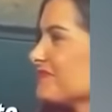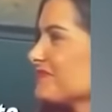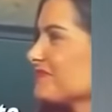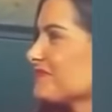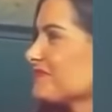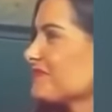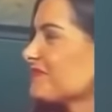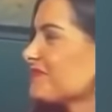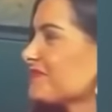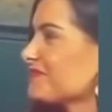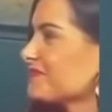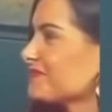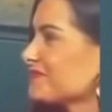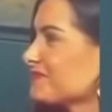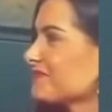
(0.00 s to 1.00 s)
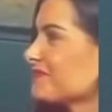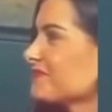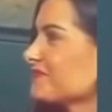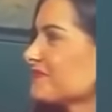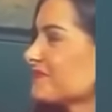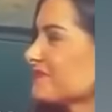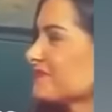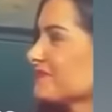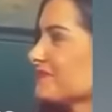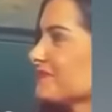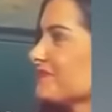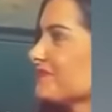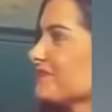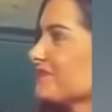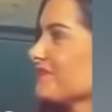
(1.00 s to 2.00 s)

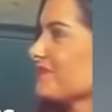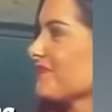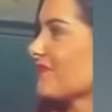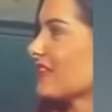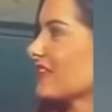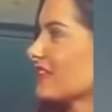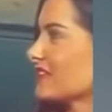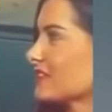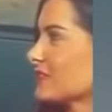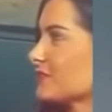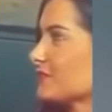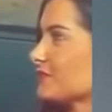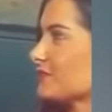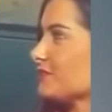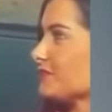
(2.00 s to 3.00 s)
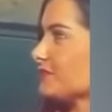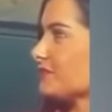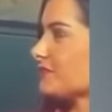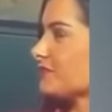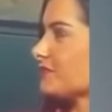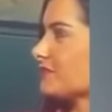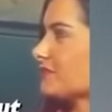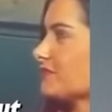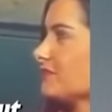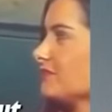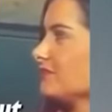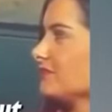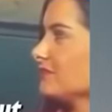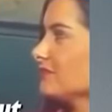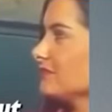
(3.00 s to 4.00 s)

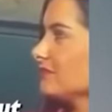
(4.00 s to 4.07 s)
[no speech]